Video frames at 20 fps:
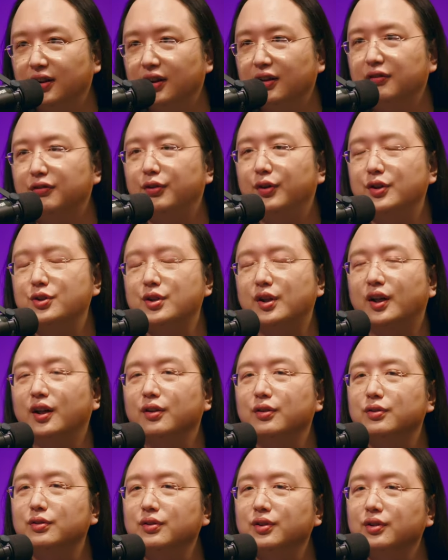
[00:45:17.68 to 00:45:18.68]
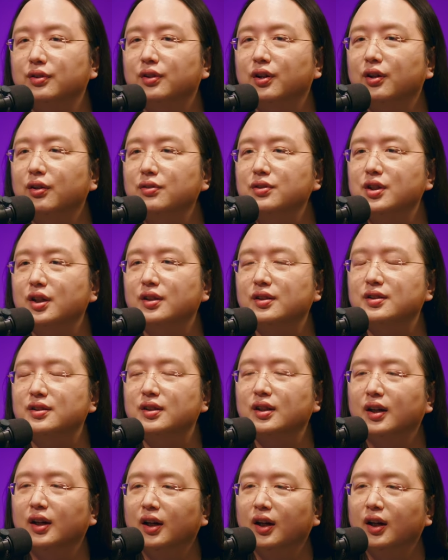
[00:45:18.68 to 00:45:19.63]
of mm. reaching out to new cultures.